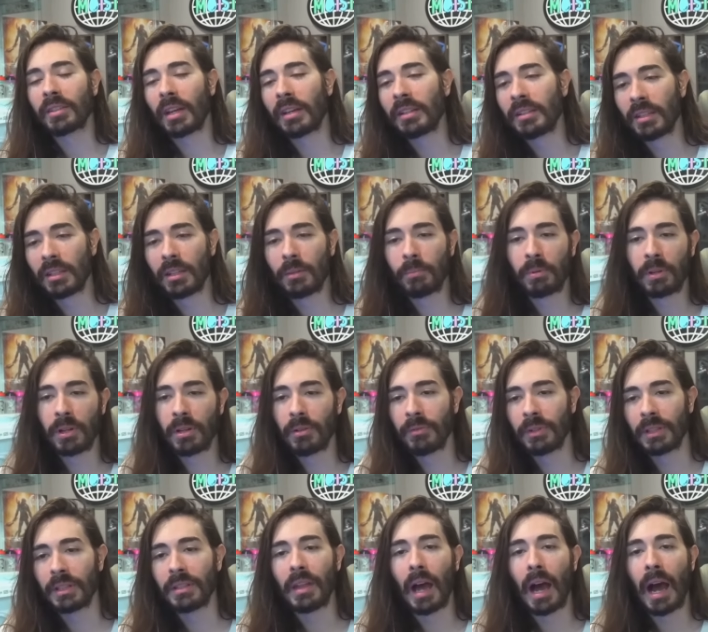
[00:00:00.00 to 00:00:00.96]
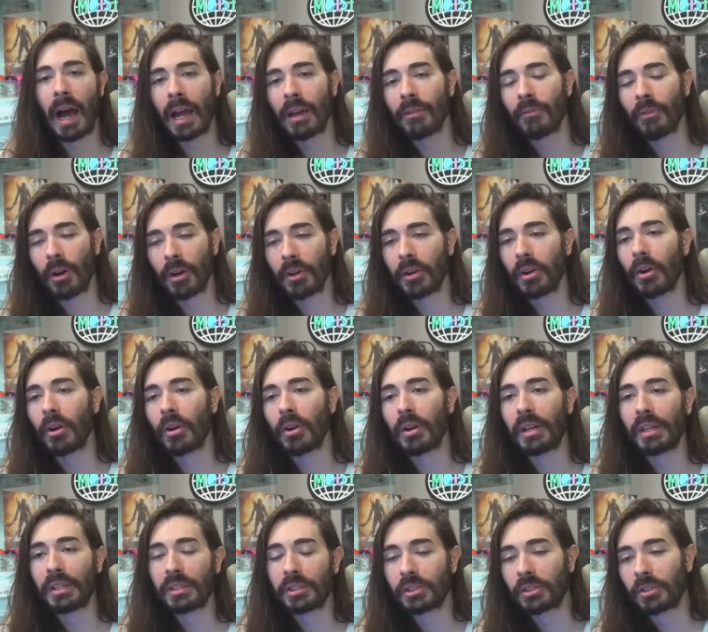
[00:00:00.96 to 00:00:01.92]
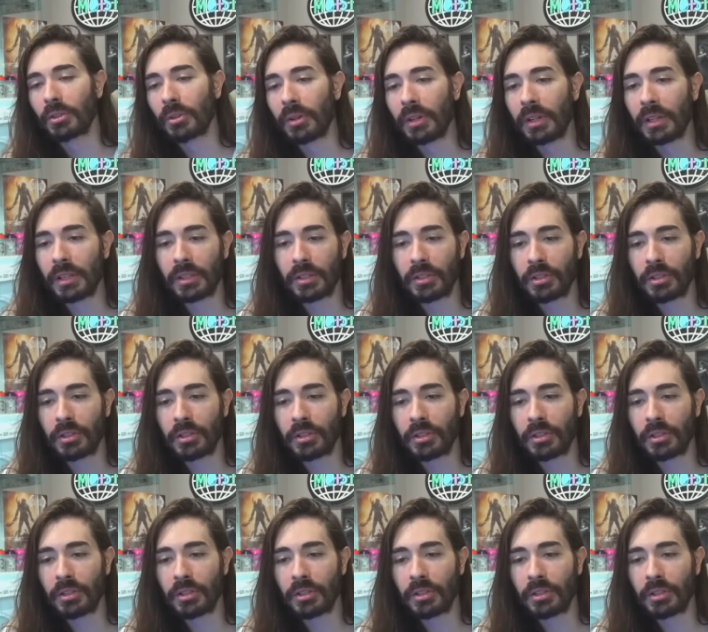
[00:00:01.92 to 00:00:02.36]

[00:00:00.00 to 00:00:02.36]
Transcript: I did a bit of a dive on her history.